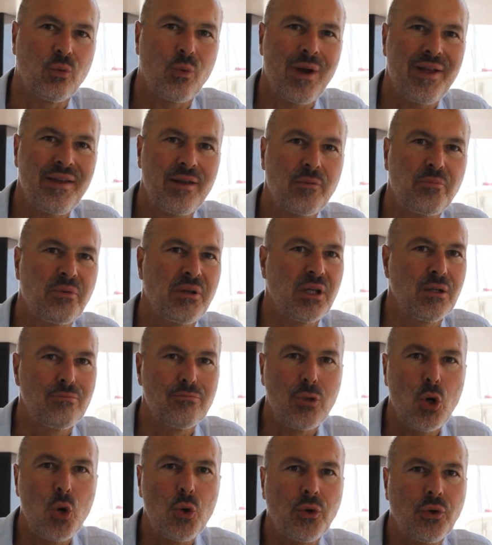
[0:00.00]
whether it be
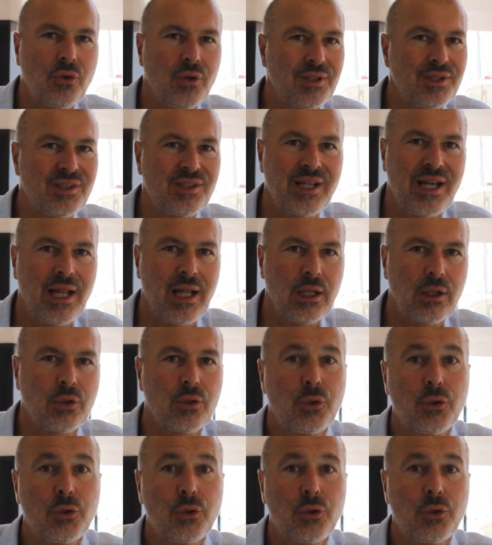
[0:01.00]
motor or sail,